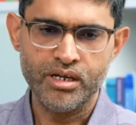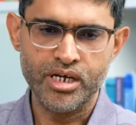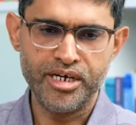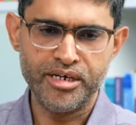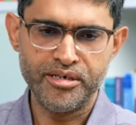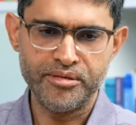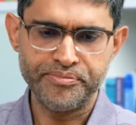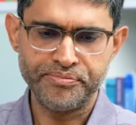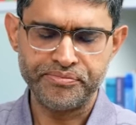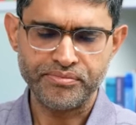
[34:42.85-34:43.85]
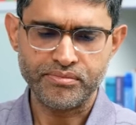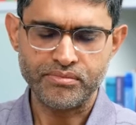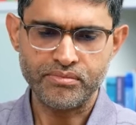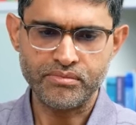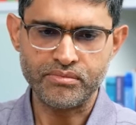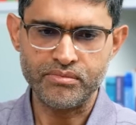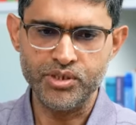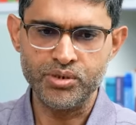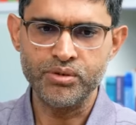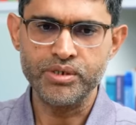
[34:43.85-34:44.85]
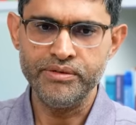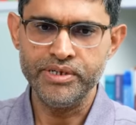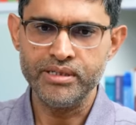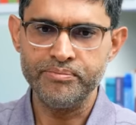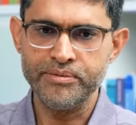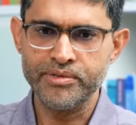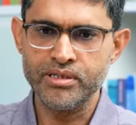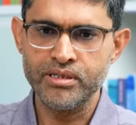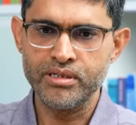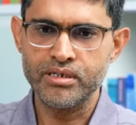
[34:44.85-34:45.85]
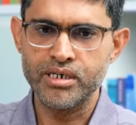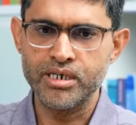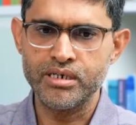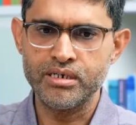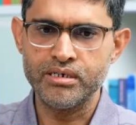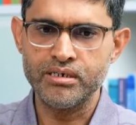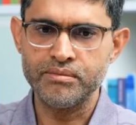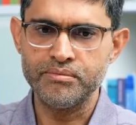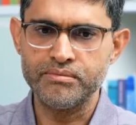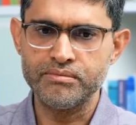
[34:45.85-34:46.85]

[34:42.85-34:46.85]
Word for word: Mm. Um, so giving people uh,